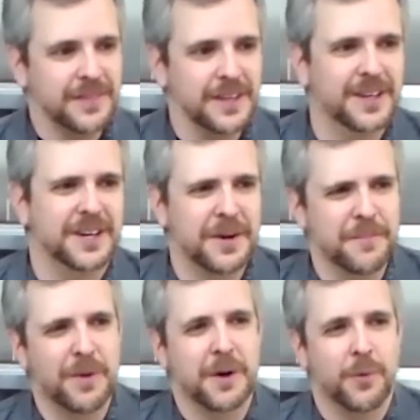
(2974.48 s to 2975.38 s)

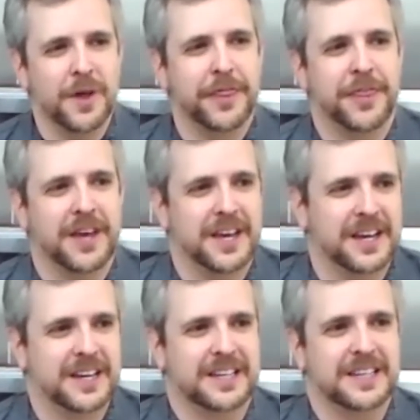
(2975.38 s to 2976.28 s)
But one
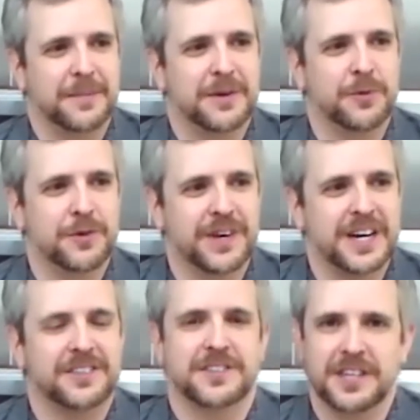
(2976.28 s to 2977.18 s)
thing, when you've
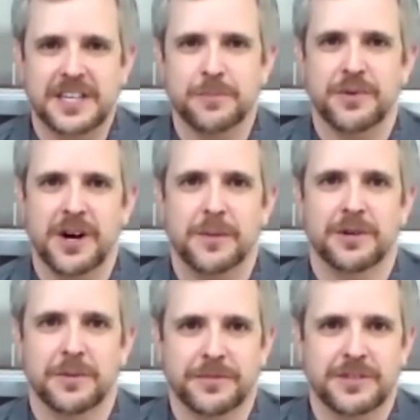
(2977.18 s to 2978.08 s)
got sticking
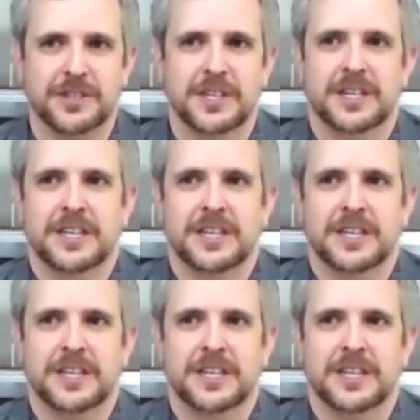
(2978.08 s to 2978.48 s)
problems,